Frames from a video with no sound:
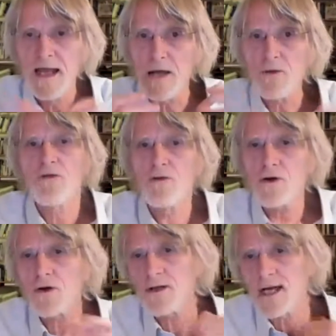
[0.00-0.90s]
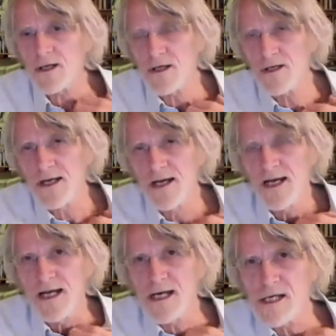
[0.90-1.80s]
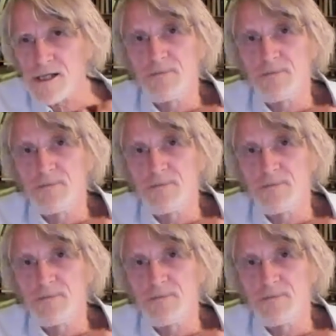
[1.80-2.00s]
And the third connection is